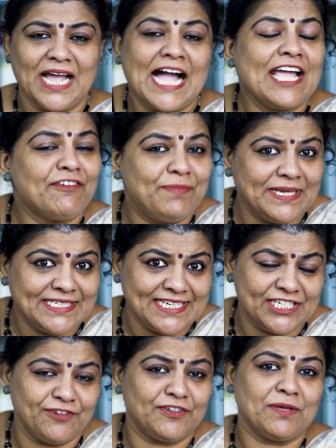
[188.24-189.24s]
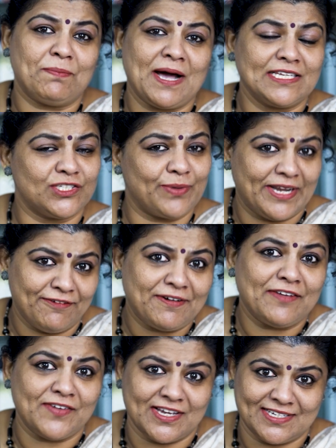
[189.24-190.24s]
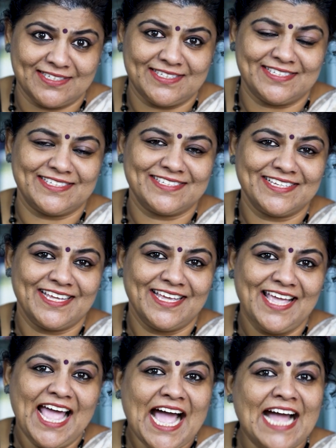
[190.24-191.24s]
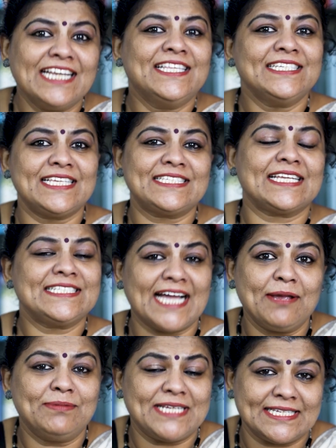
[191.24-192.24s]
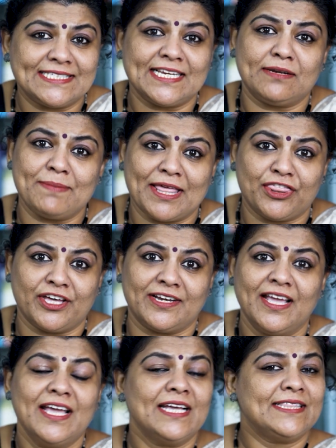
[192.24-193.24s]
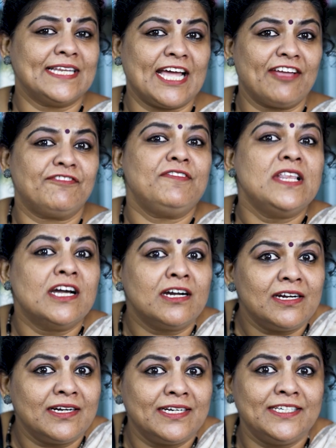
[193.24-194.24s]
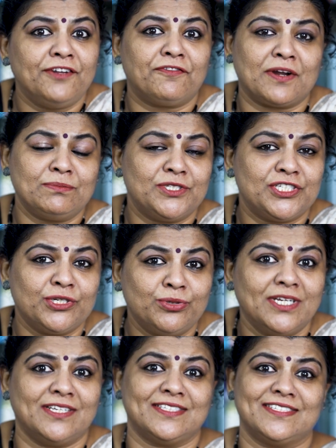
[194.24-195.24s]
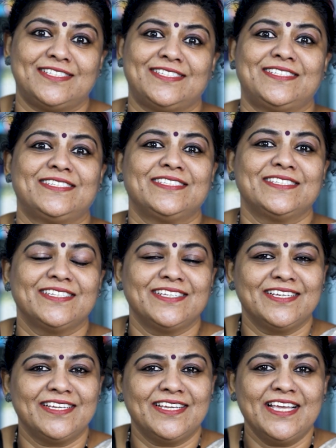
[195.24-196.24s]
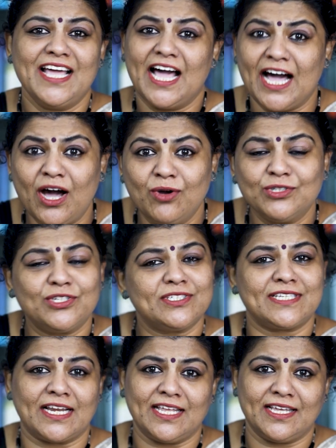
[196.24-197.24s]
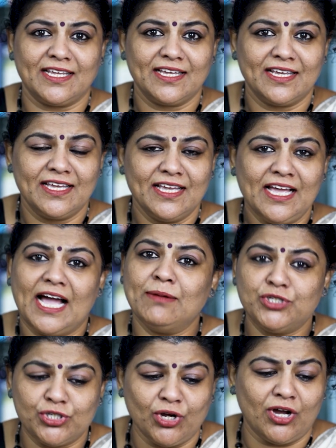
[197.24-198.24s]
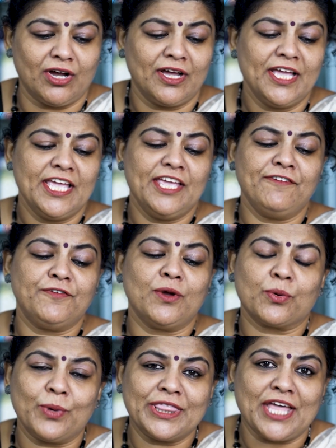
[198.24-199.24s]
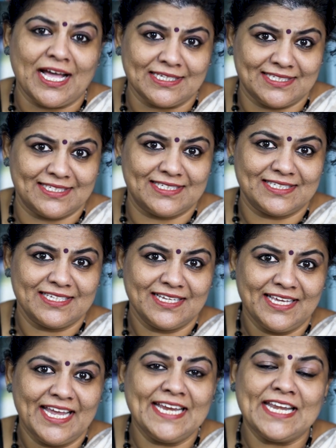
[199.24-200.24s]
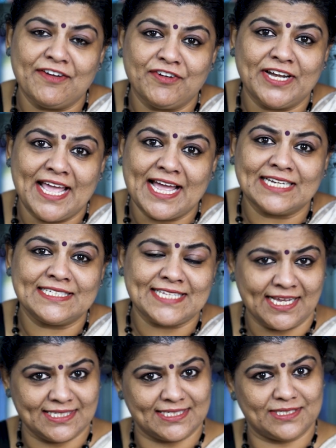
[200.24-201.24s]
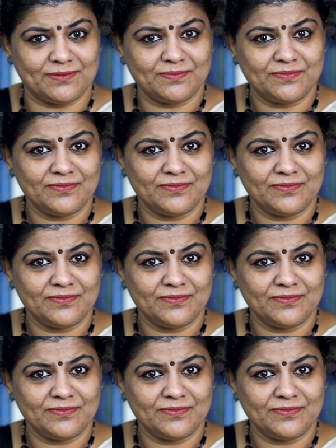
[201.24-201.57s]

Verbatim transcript: I have been teaching for the past 25 years. And this is a time tested method that I have learned from students how to study. I'm sure if you are with us in Every Day at 6